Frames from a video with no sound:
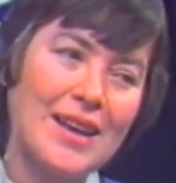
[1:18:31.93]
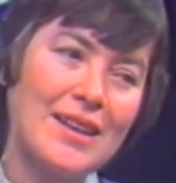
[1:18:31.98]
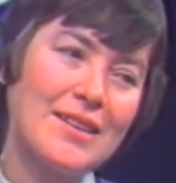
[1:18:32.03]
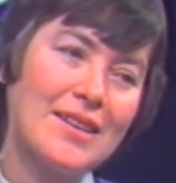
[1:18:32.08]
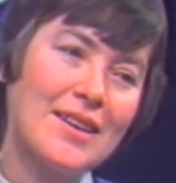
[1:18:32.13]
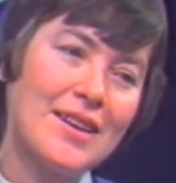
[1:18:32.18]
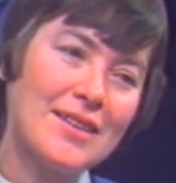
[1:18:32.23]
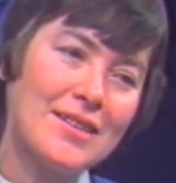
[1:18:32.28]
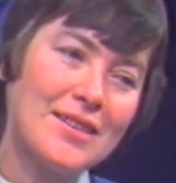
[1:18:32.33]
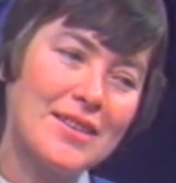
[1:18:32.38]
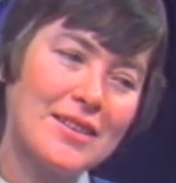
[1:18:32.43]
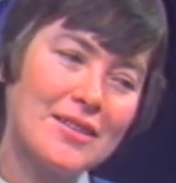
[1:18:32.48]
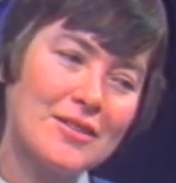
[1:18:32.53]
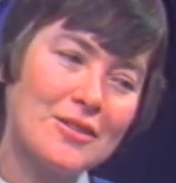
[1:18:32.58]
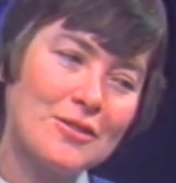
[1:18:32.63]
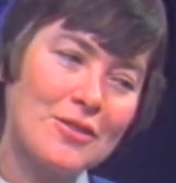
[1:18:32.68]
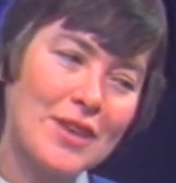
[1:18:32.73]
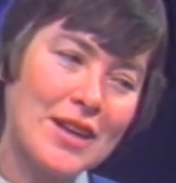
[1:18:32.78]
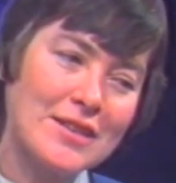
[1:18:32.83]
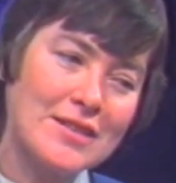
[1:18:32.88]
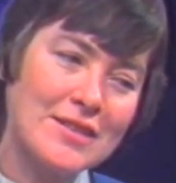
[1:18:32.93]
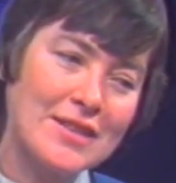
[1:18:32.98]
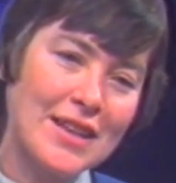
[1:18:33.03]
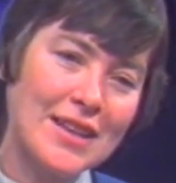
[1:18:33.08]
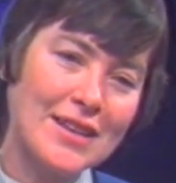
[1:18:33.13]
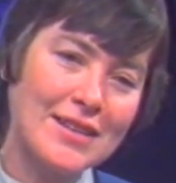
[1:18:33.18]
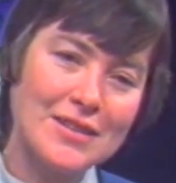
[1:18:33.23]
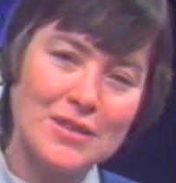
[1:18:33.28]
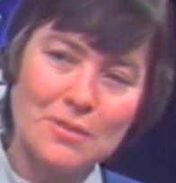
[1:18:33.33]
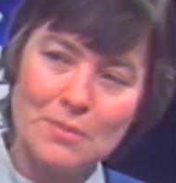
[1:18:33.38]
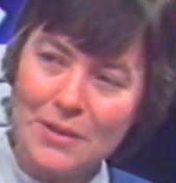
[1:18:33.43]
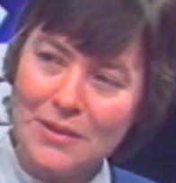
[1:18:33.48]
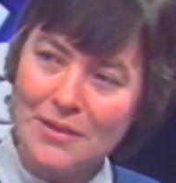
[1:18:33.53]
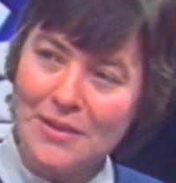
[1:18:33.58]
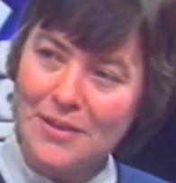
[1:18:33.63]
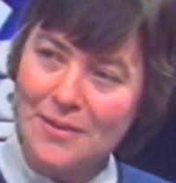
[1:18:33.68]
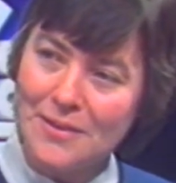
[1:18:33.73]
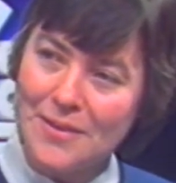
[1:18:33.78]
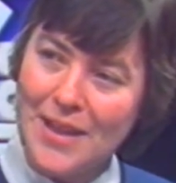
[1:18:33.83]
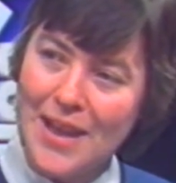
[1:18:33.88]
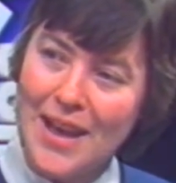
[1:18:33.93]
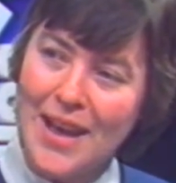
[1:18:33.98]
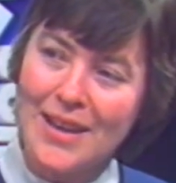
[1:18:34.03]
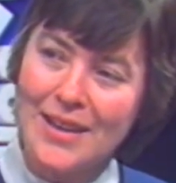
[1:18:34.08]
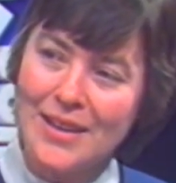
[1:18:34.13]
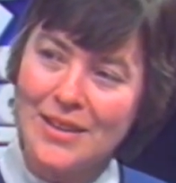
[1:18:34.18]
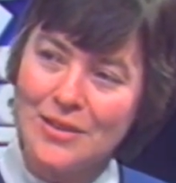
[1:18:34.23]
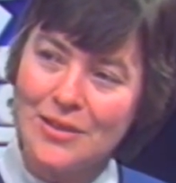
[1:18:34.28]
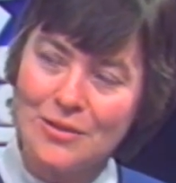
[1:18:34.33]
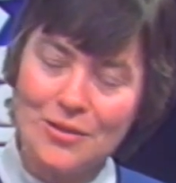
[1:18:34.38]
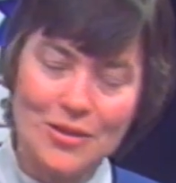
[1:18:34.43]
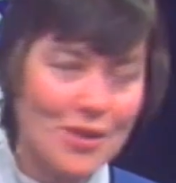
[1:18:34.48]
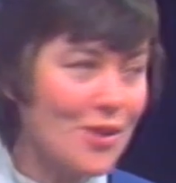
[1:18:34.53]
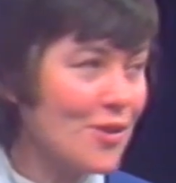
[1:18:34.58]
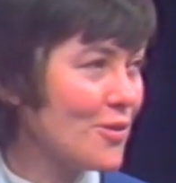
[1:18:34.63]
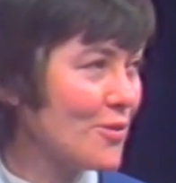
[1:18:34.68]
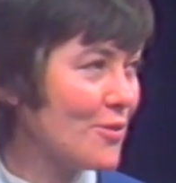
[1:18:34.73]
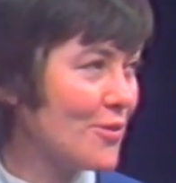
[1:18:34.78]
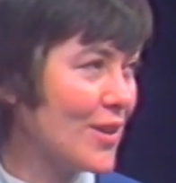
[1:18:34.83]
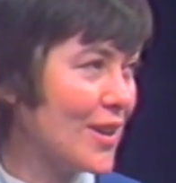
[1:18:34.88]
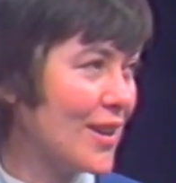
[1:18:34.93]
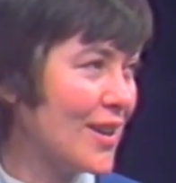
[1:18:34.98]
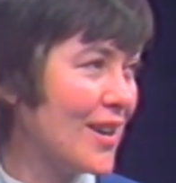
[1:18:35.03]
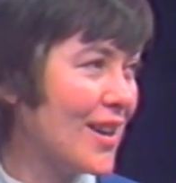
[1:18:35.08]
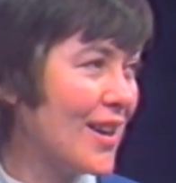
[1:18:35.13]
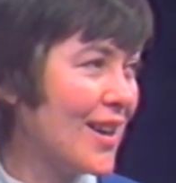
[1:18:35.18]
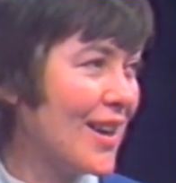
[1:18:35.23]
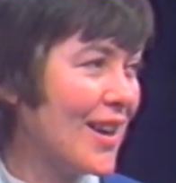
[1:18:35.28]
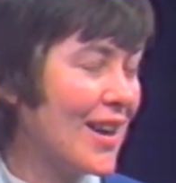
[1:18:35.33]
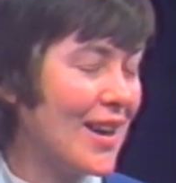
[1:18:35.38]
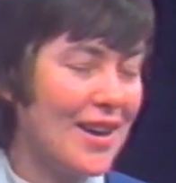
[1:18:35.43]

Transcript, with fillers: And I think to translate the spirit of that into geography,